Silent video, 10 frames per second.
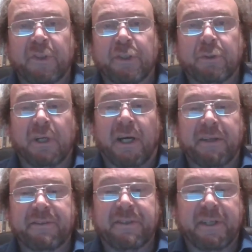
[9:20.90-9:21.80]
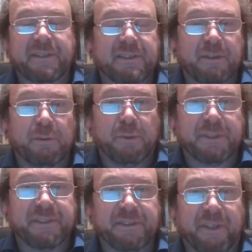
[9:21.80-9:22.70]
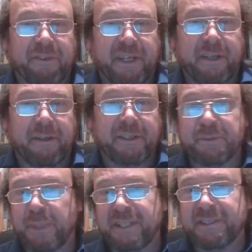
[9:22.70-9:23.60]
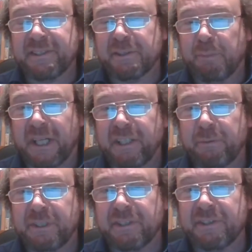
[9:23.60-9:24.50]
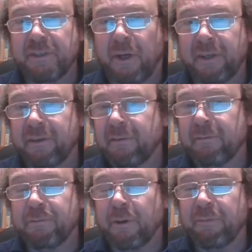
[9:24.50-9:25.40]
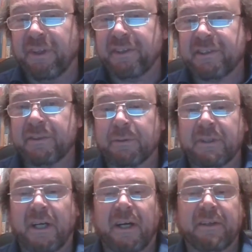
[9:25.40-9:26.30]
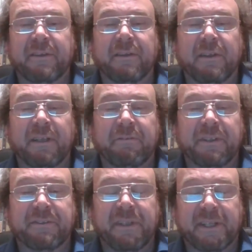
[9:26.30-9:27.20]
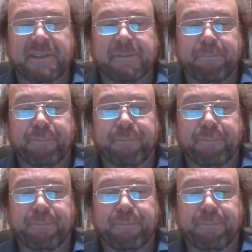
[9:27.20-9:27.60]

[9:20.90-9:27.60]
You can't tax what is not there. Expenses is money which is gone. From this, you can't levy a tax.